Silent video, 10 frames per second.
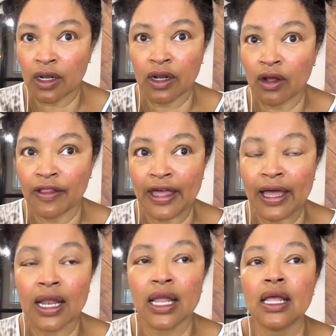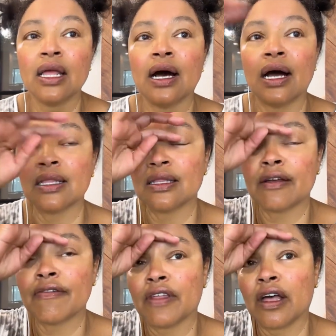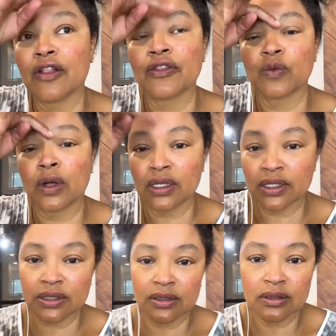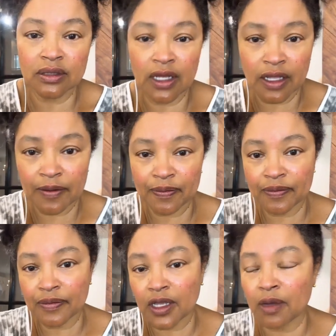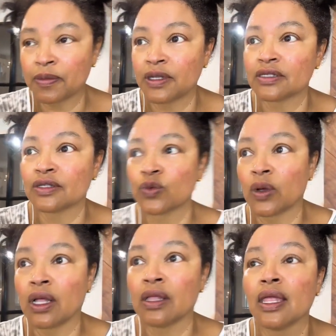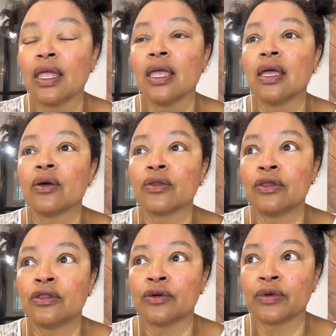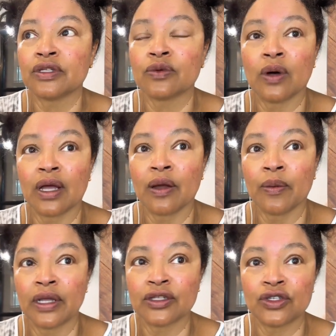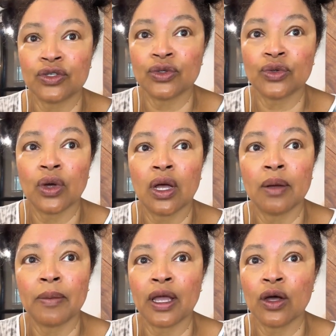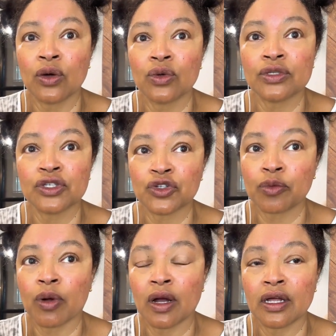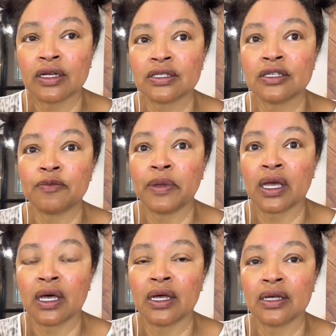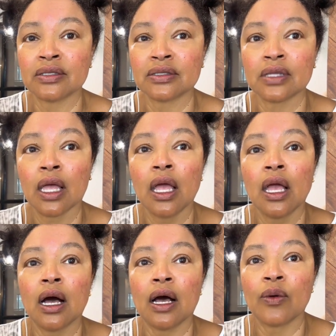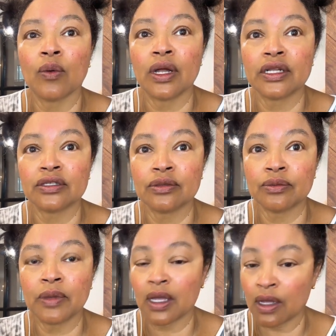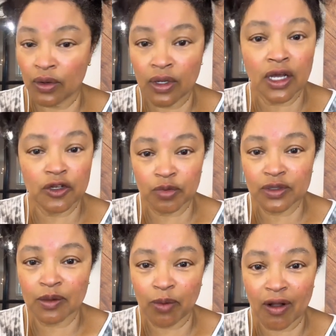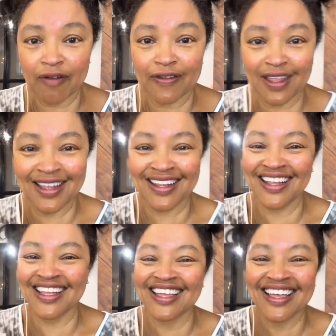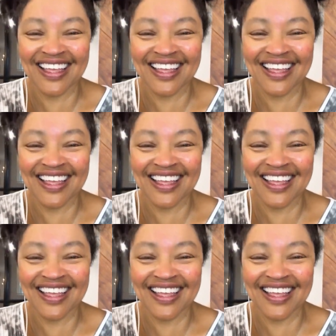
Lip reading: and all that. I love the health and wellness companies as well. The reason why I went to my own digital products is because I wanted to earn 100% profit.